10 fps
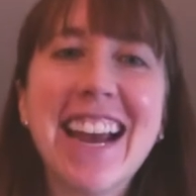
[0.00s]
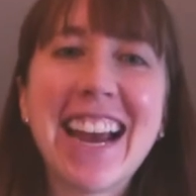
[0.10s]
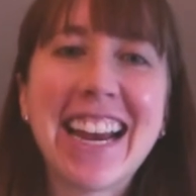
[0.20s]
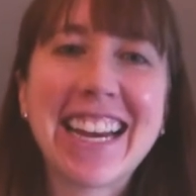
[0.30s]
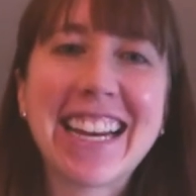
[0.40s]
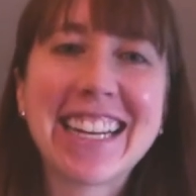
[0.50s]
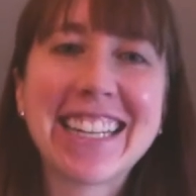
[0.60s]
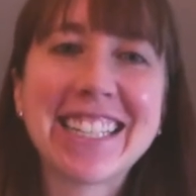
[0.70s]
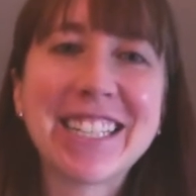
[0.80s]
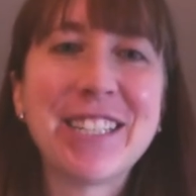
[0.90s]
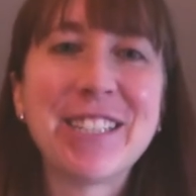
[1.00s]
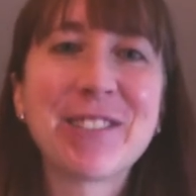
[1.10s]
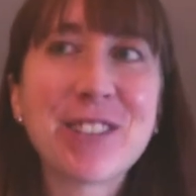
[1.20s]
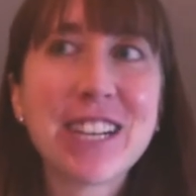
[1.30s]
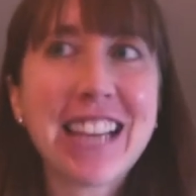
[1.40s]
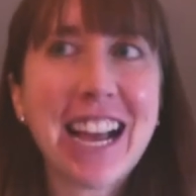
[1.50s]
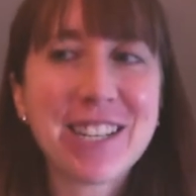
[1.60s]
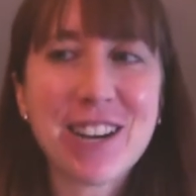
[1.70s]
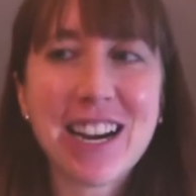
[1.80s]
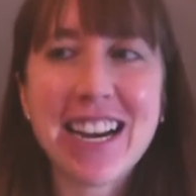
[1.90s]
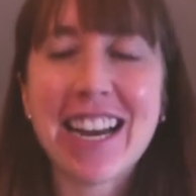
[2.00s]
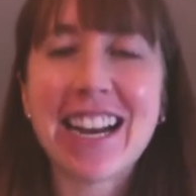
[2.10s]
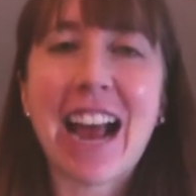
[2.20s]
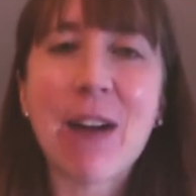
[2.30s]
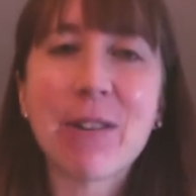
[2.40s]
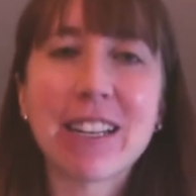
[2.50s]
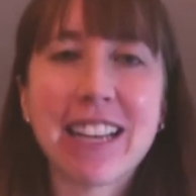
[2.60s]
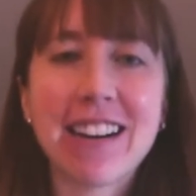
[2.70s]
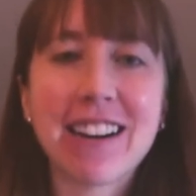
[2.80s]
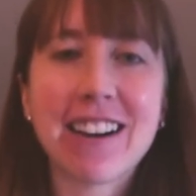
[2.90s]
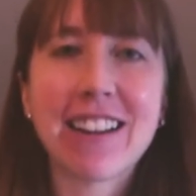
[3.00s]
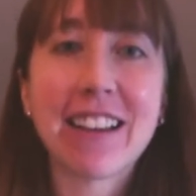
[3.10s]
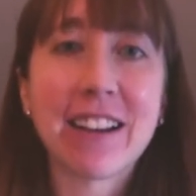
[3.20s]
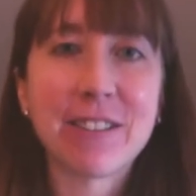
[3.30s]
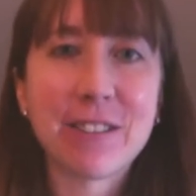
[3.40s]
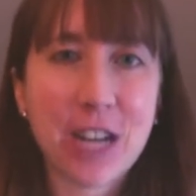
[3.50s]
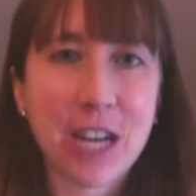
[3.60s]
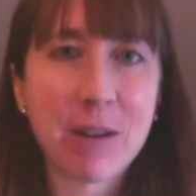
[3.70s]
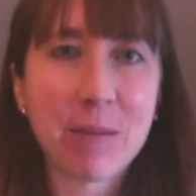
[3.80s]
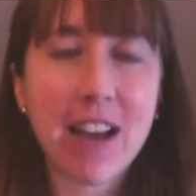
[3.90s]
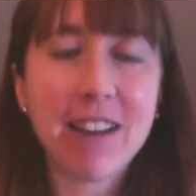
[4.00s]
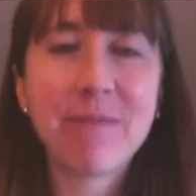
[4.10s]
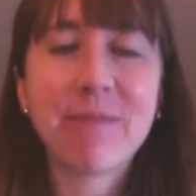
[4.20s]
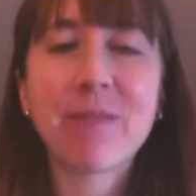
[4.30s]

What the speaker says: And you'll drink that drink, and an hour later, they'll check your blood.